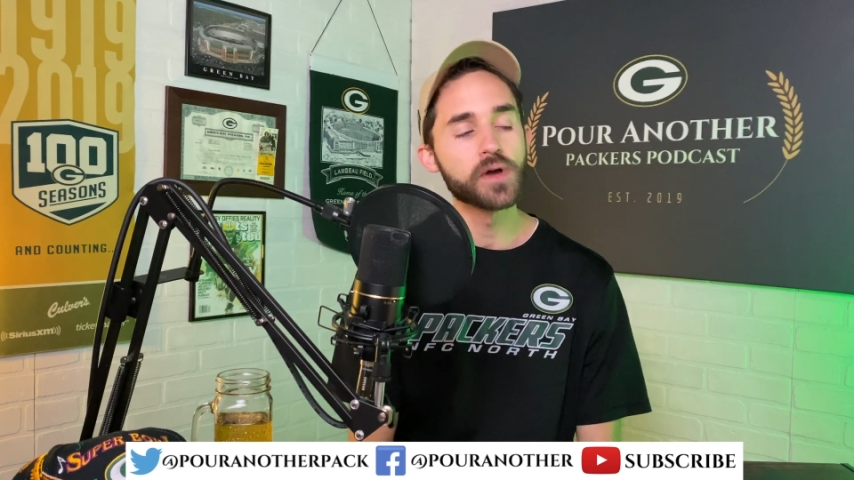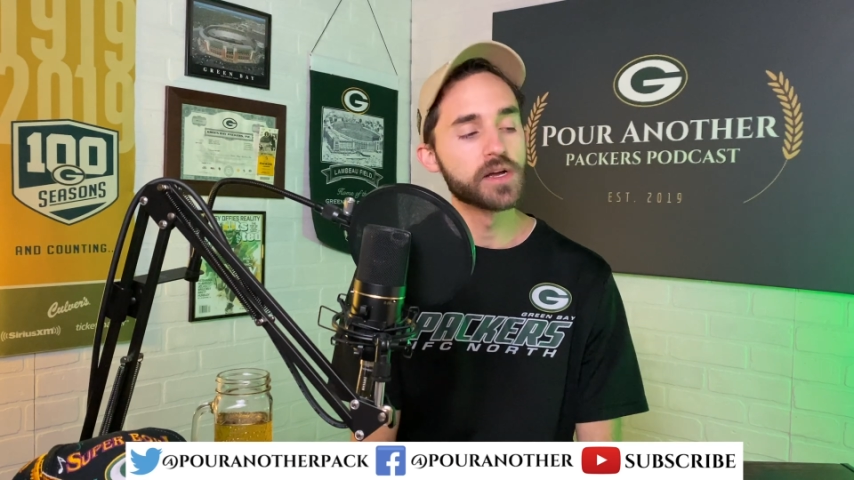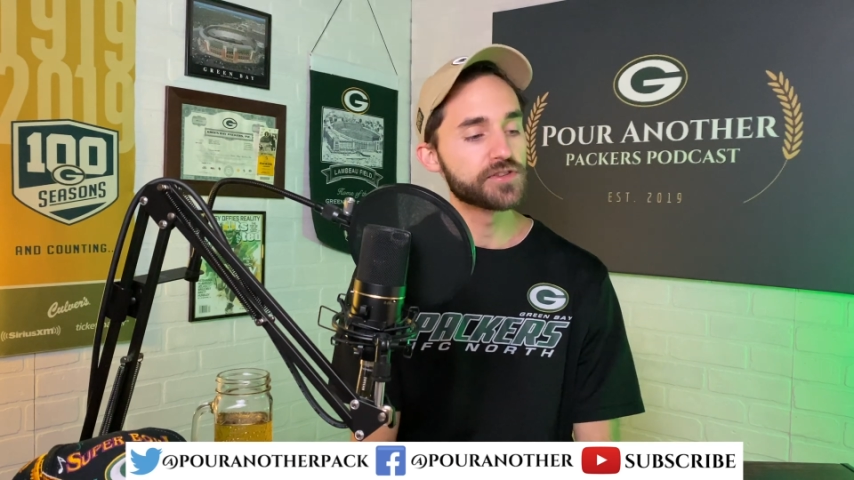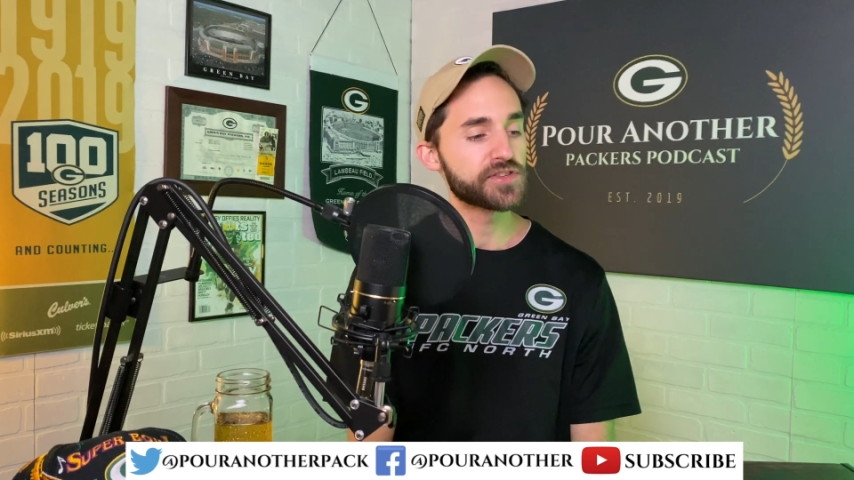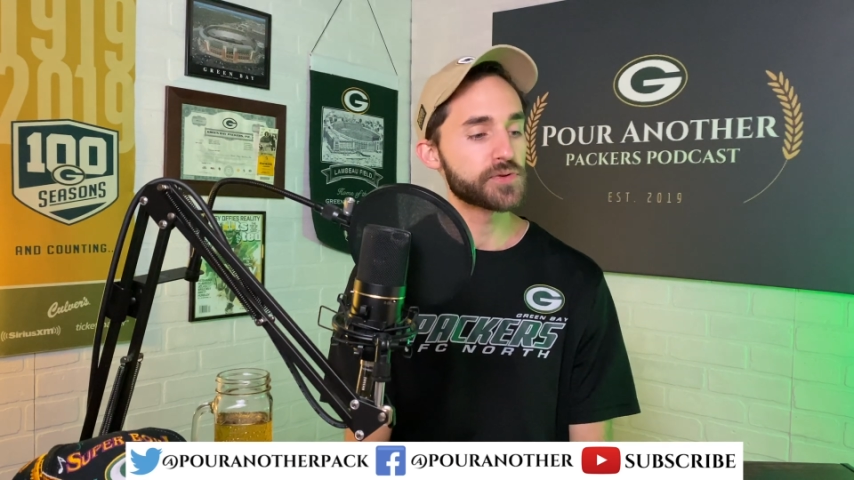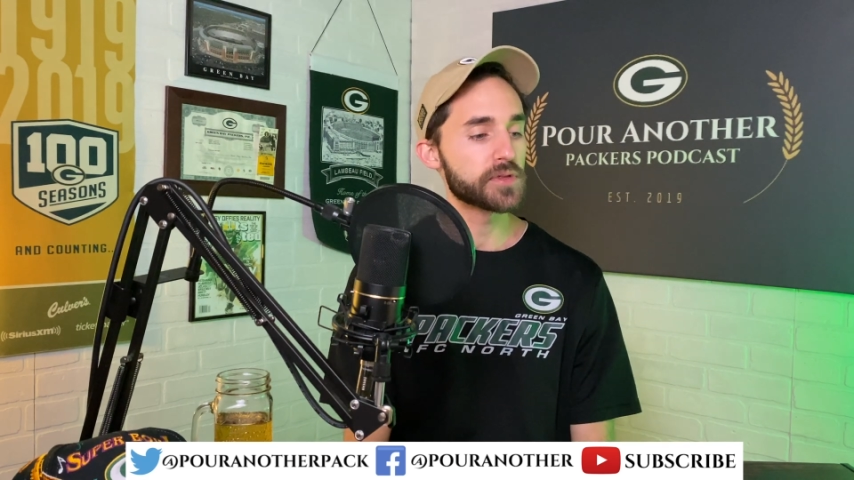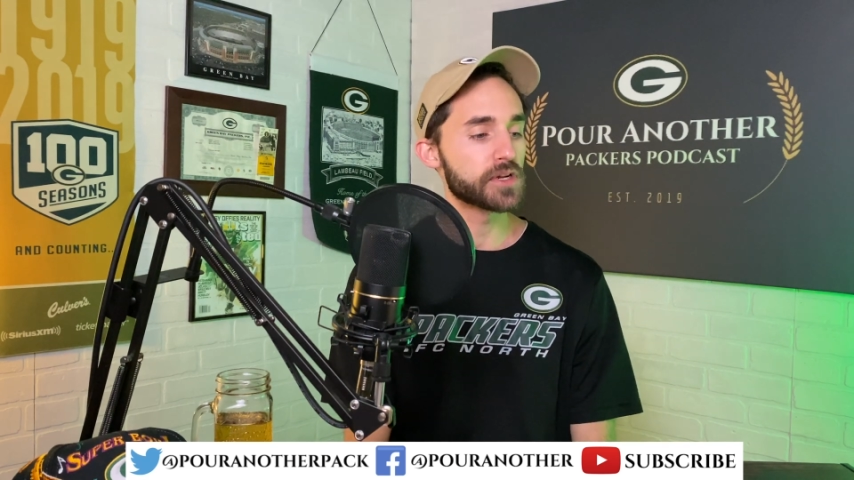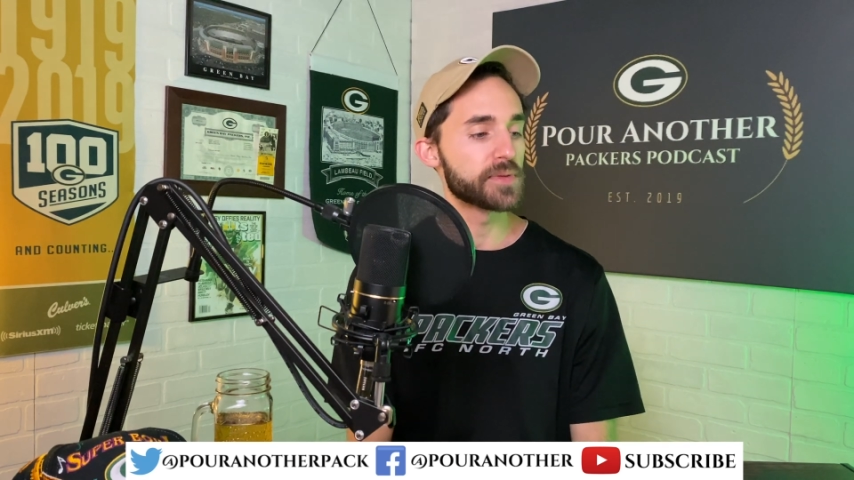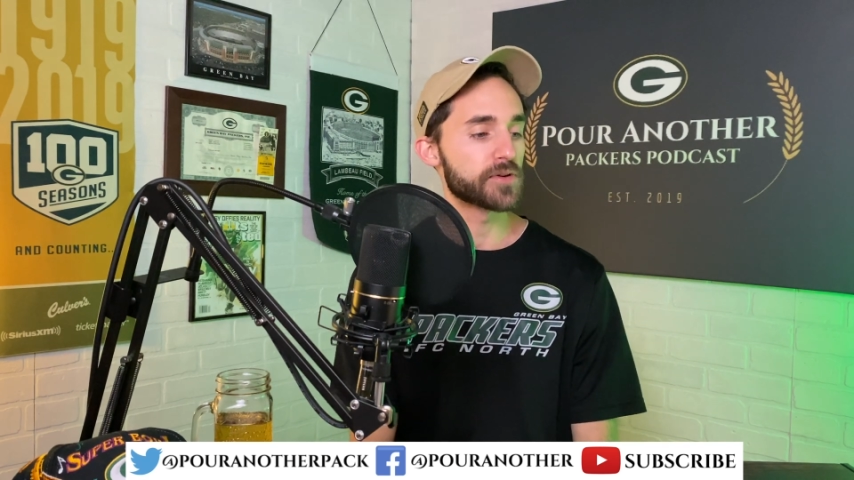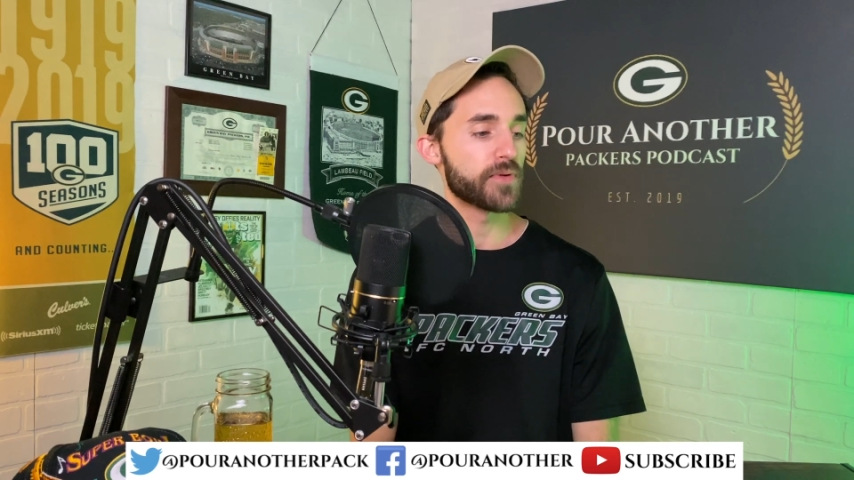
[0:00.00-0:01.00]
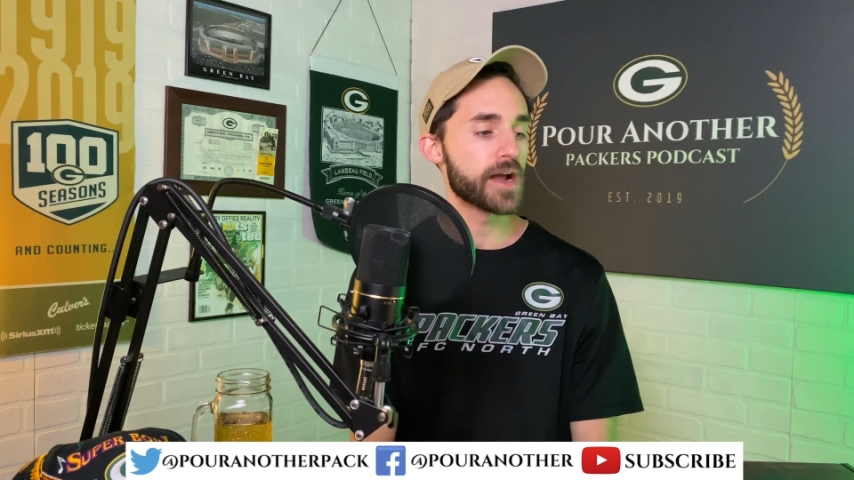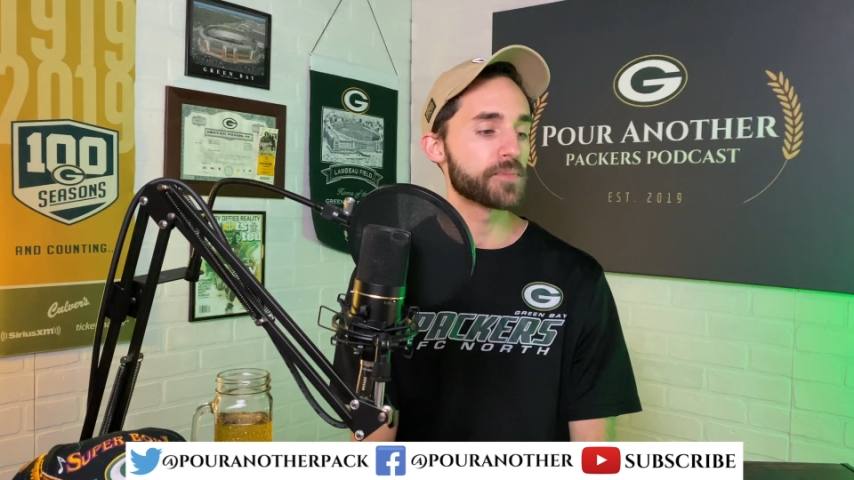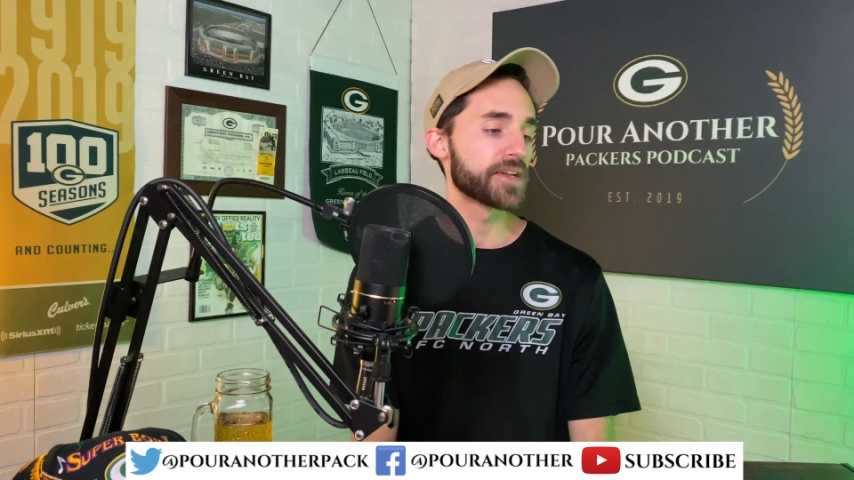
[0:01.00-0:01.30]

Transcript: Just doing a little bit of rambling,